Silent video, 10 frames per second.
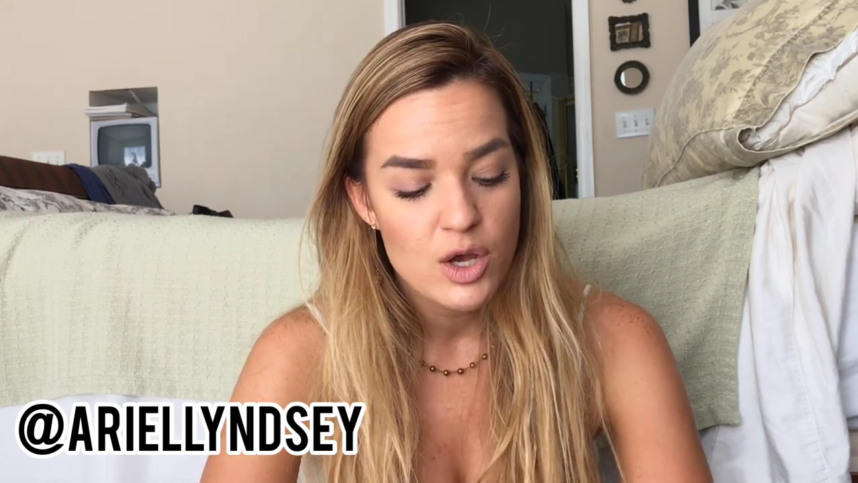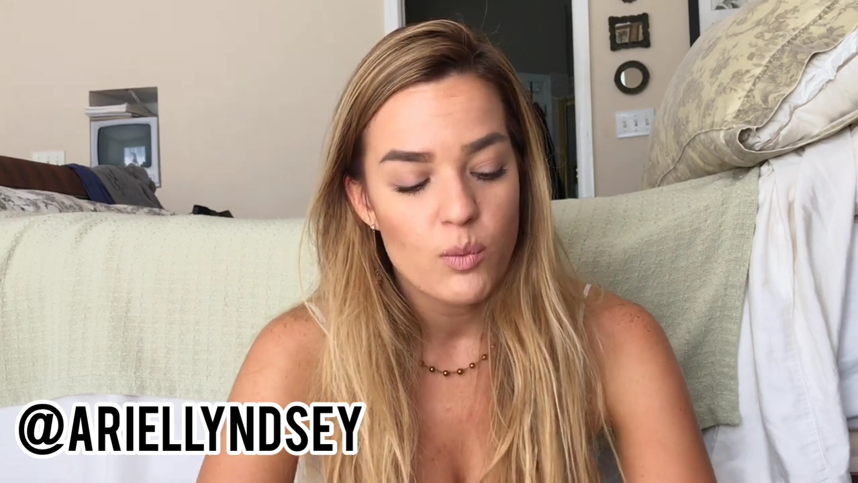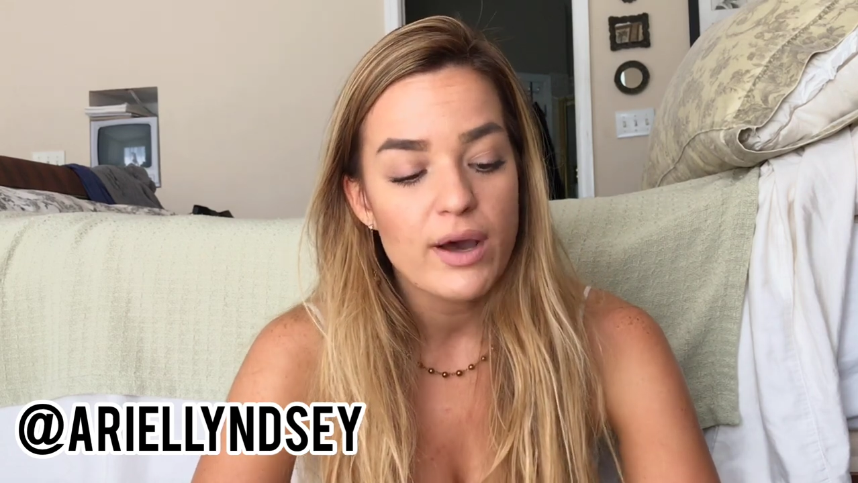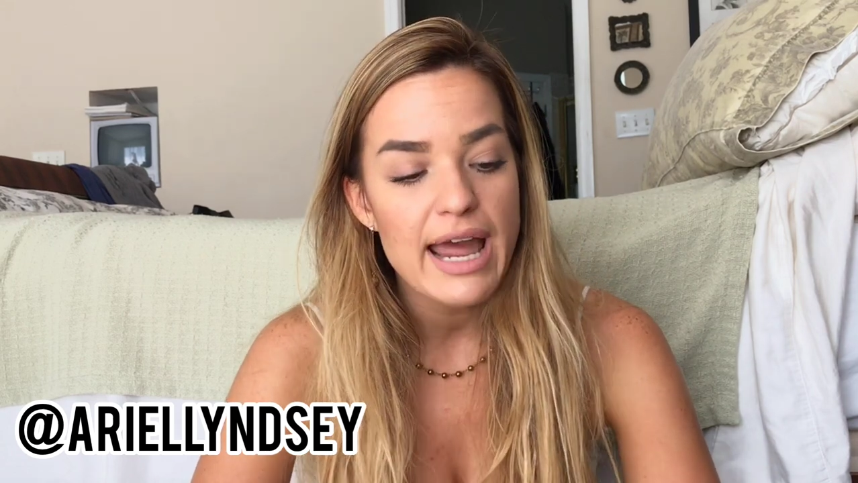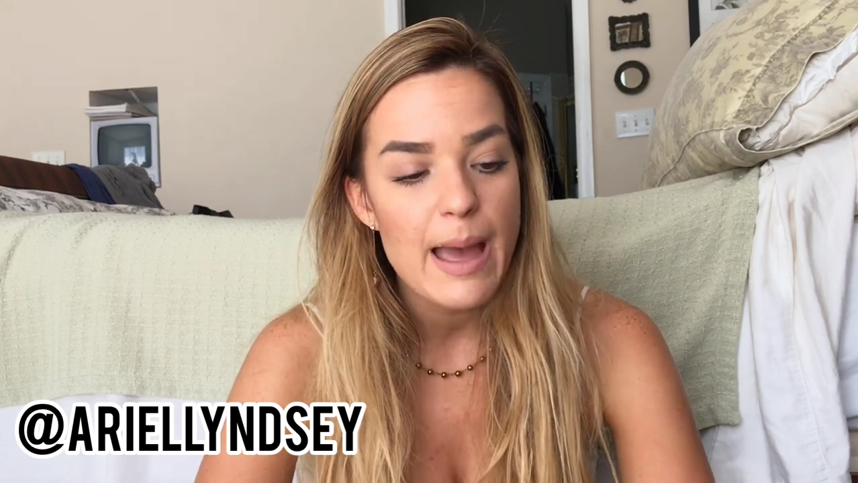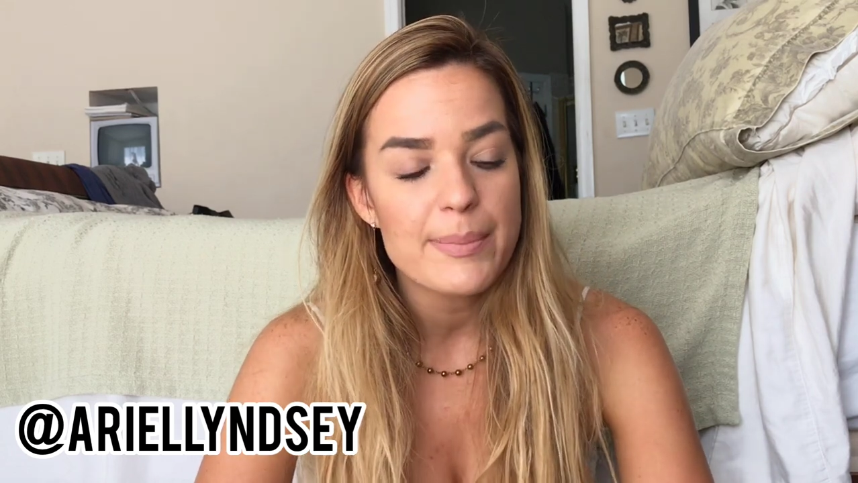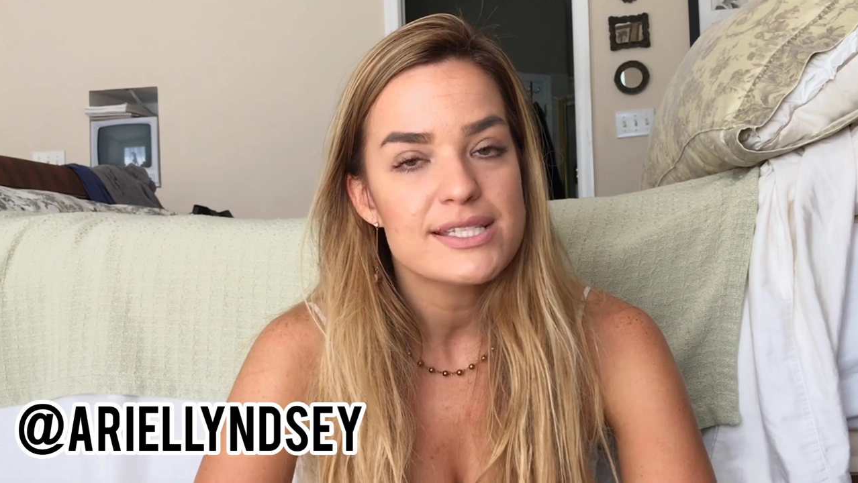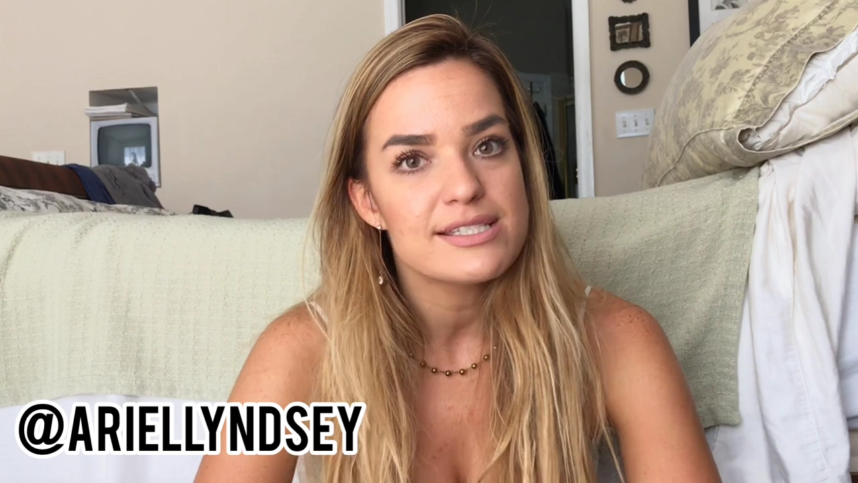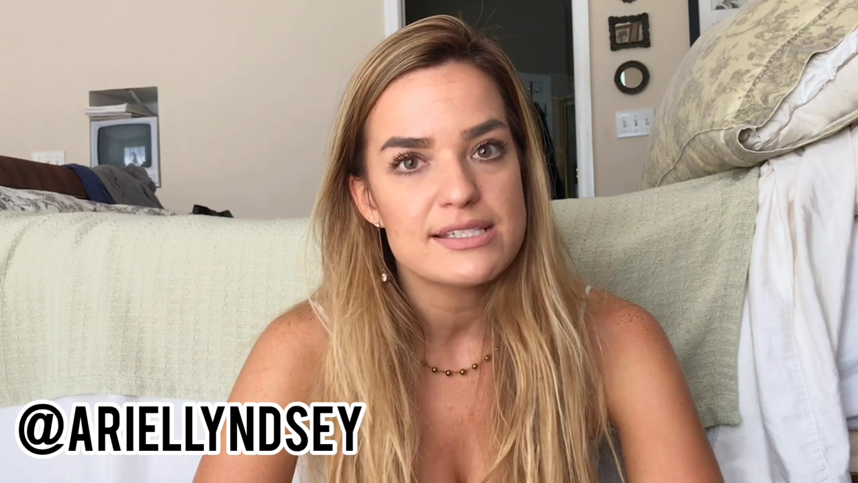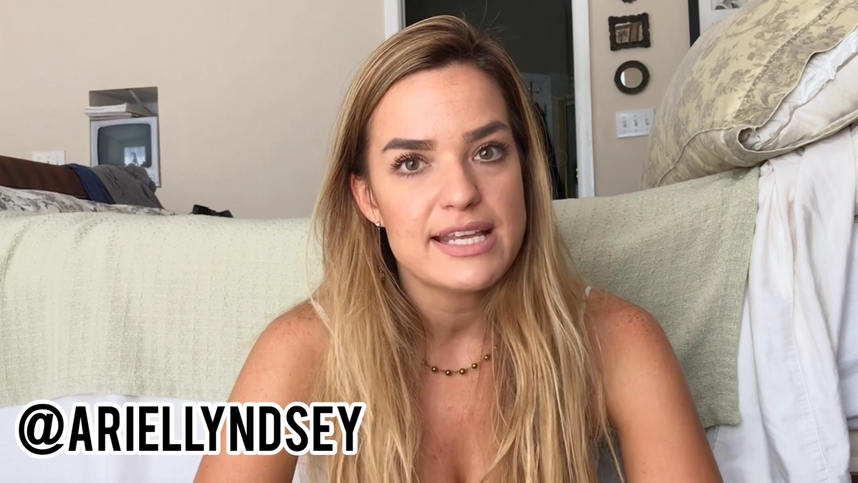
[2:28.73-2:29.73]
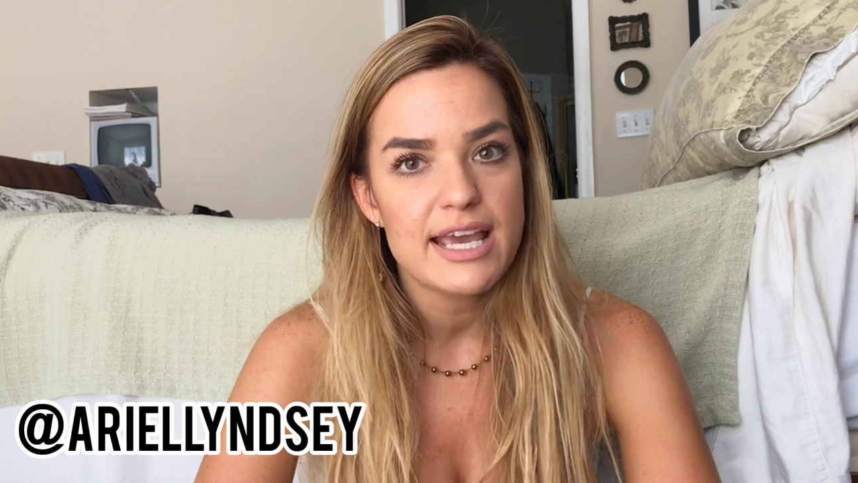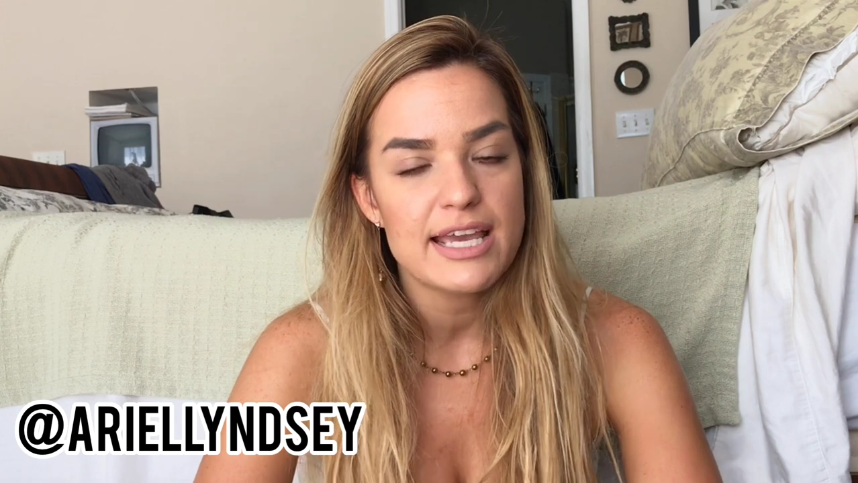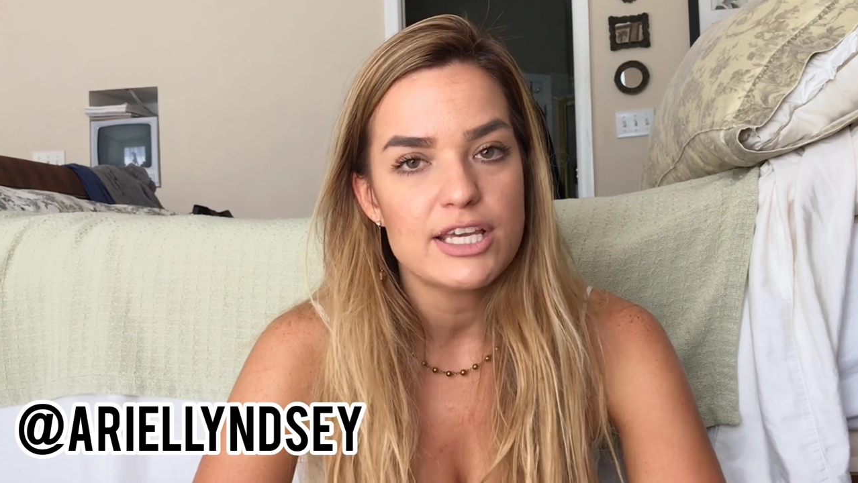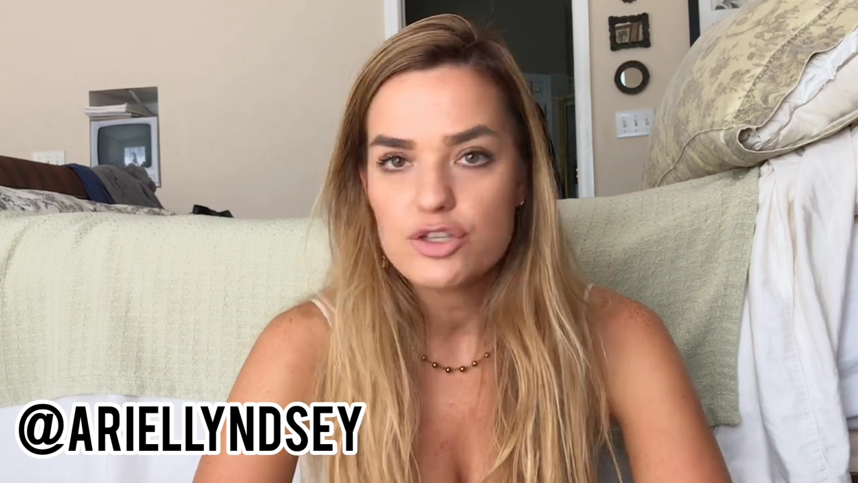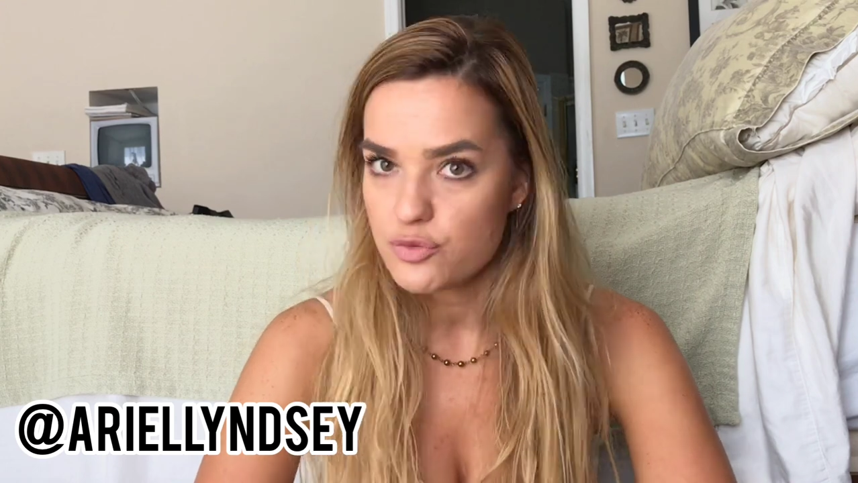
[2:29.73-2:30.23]
what happens the
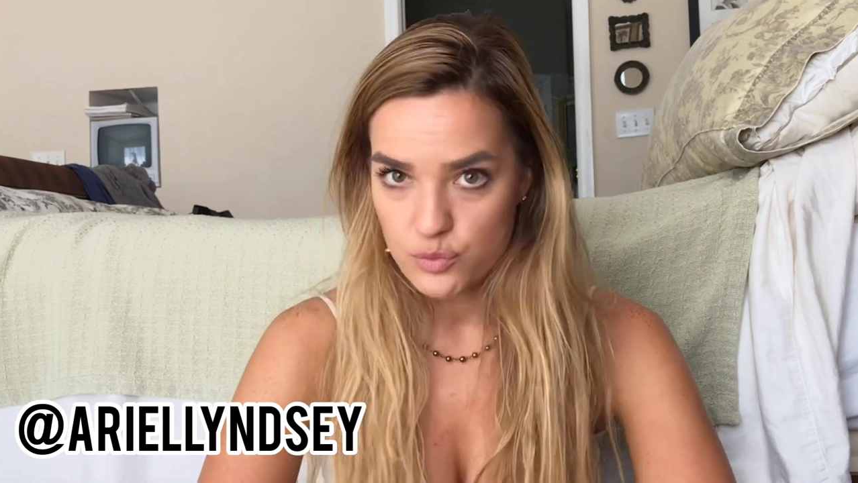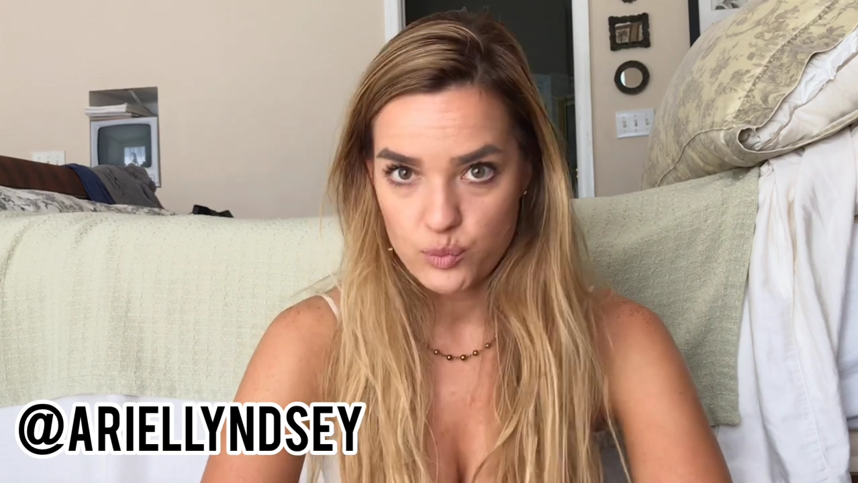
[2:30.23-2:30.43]
day